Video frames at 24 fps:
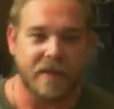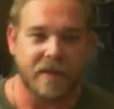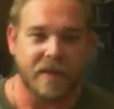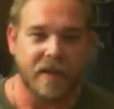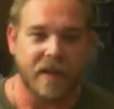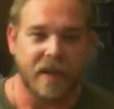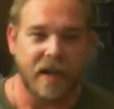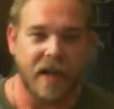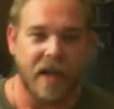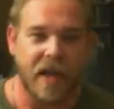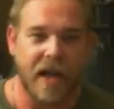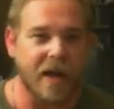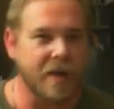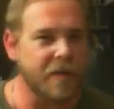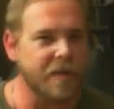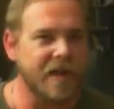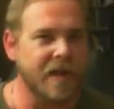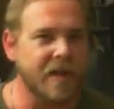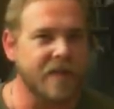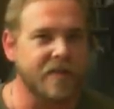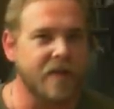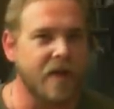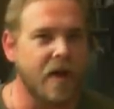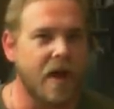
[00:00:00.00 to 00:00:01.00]
I don't think
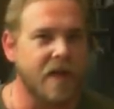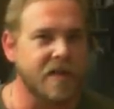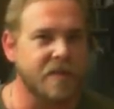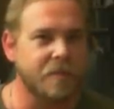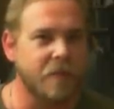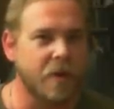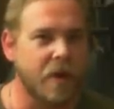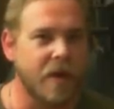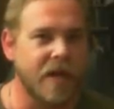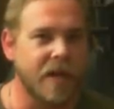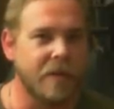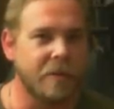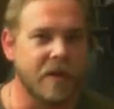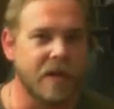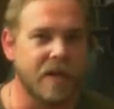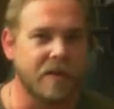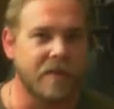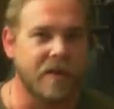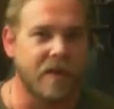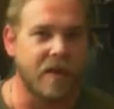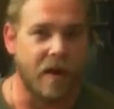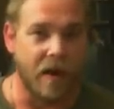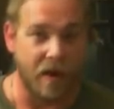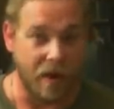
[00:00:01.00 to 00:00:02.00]
it's cost prohibitive
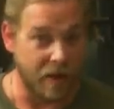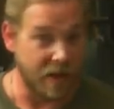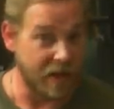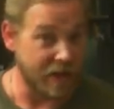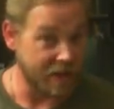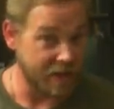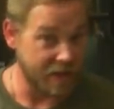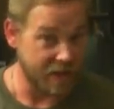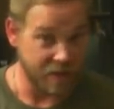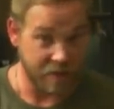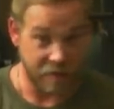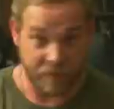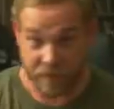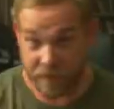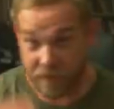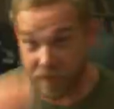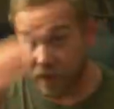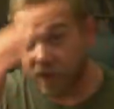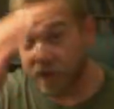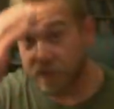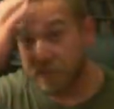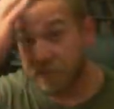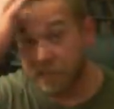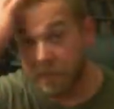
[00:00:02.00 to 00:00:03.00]
at all. I think my
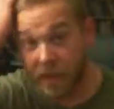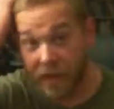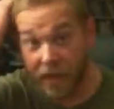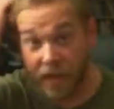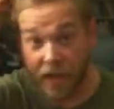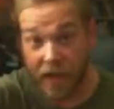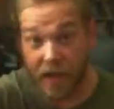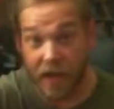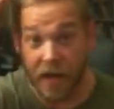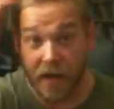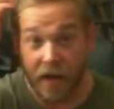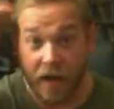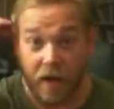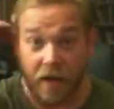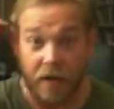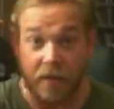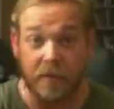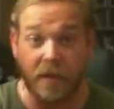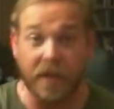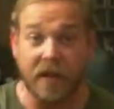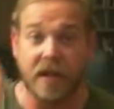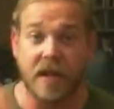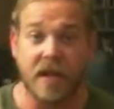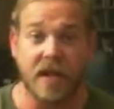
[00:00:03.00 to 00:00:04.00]
hair. Oh
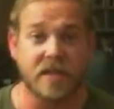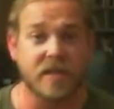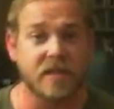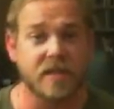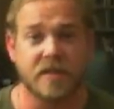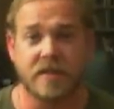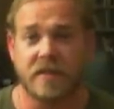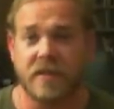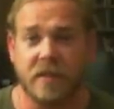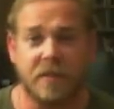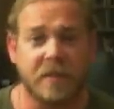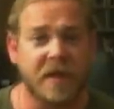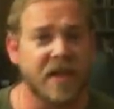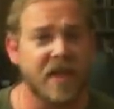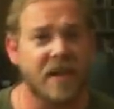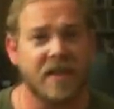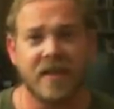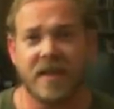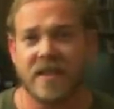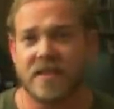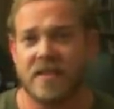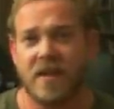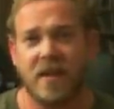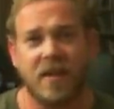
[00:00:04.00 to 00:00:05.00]
my gosh! You know, my hair
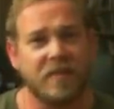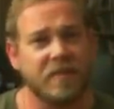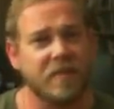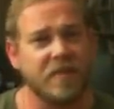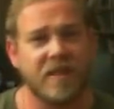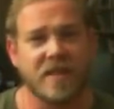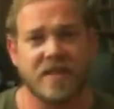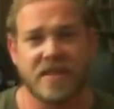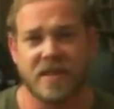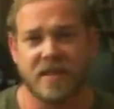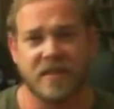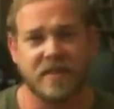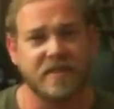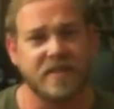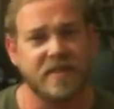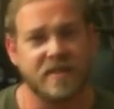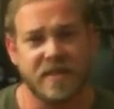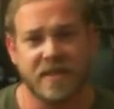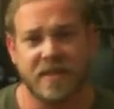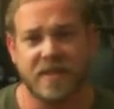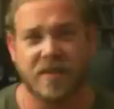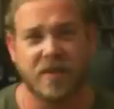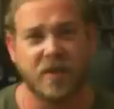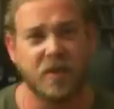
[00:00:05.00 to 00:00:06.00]
gets all frizzy. This
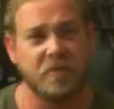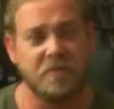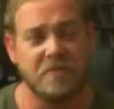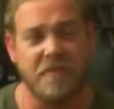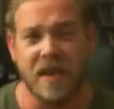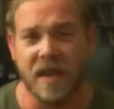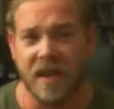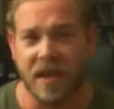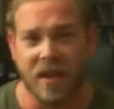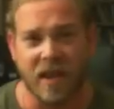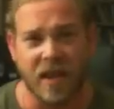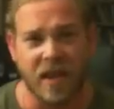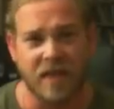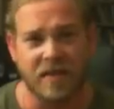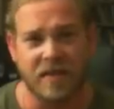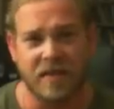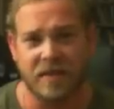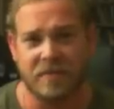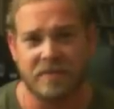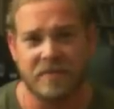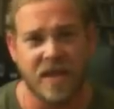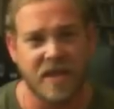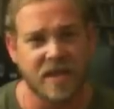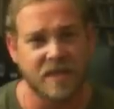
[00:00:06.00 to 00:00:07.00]
is humidity.
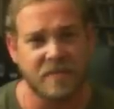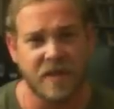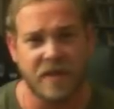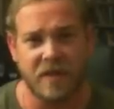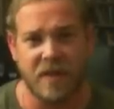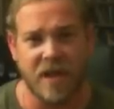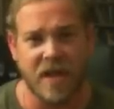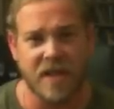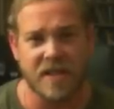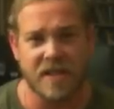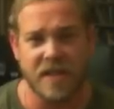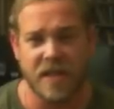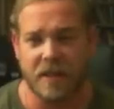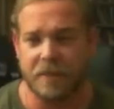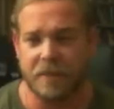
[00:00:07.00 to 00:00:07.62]
It makes me crazy.